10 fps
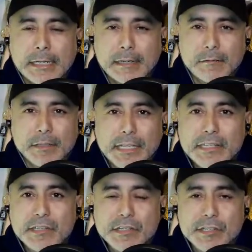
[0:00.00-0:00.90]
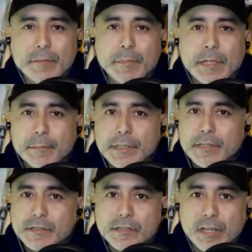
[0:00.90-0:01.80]
relationship,
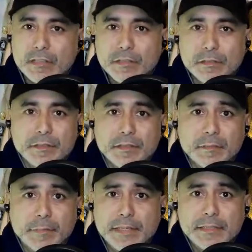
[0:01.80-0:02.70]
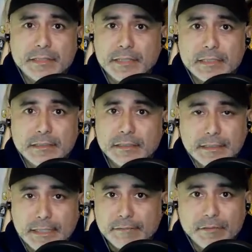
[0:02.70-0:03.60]
because Josh Lucas is basically saying, look,
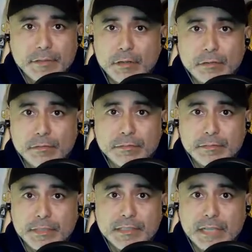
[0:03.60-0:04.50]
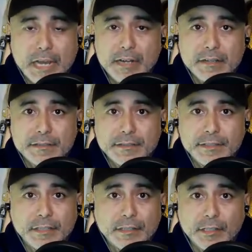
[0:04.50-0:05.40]
I have no desire
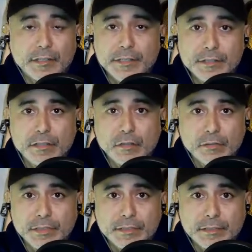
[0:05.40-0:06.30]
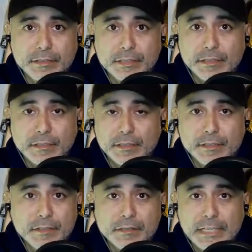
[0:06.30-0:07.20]
to learn your culture, to learn
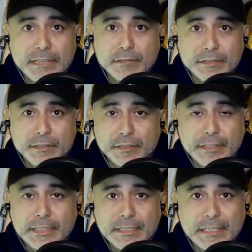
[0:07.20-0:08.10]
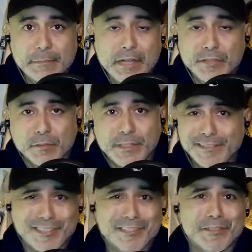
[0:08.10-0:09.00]
your language, to learn anything about you. We are
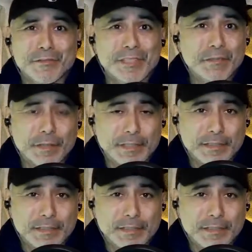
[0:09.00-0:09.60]
just too different.